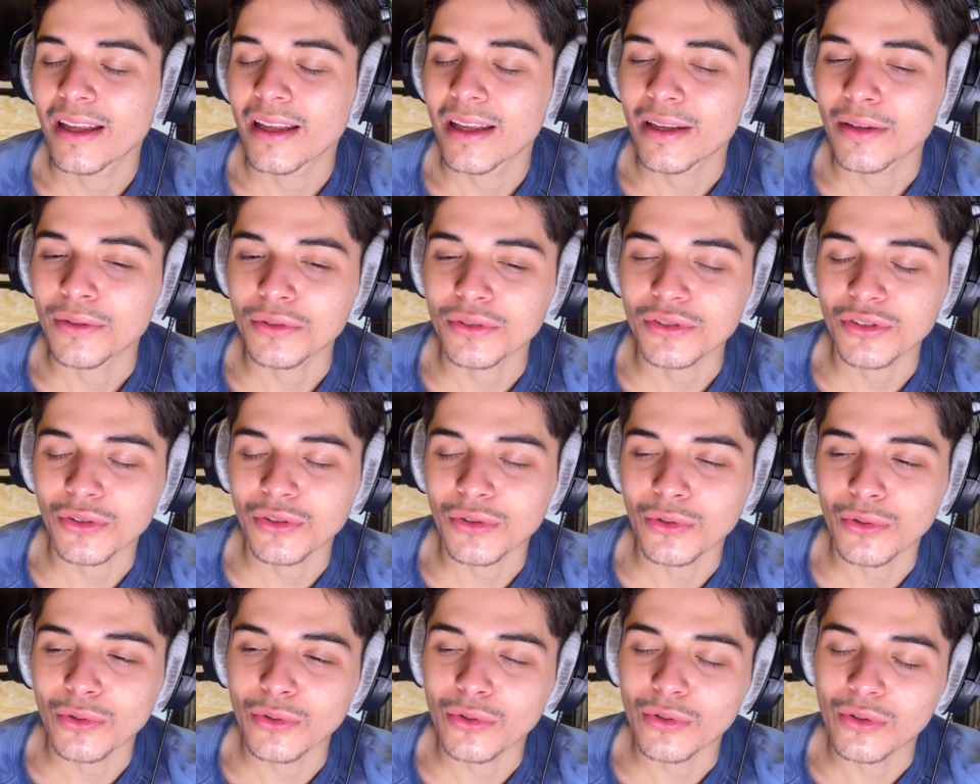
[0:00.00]
it was
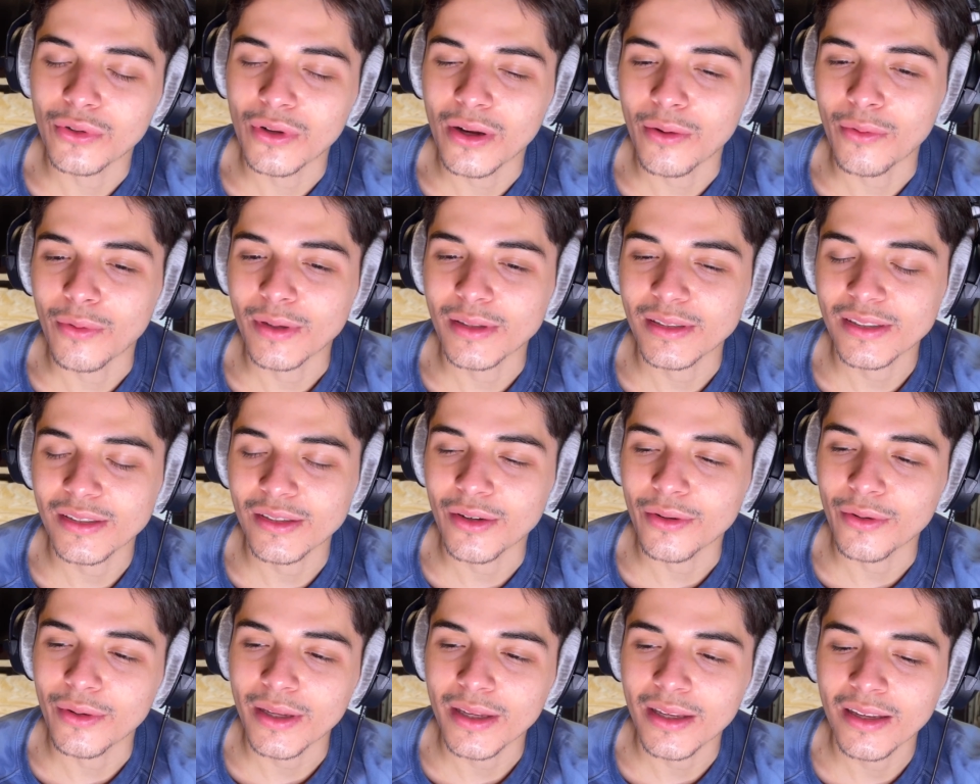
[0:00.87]
cool. I went to
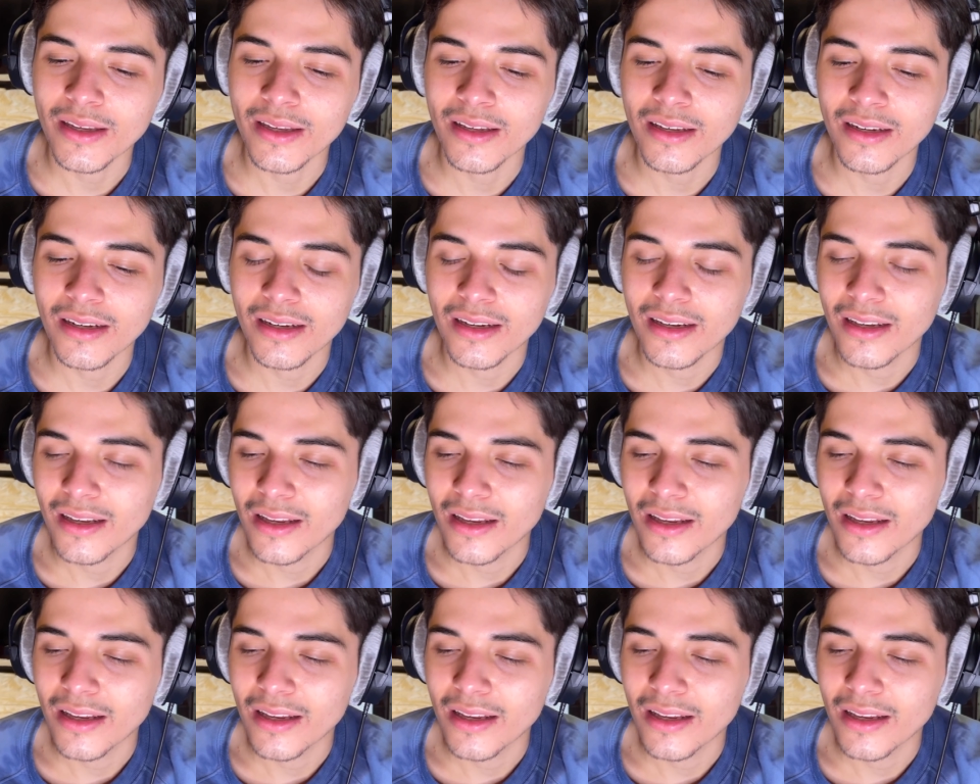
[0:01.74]
go eat.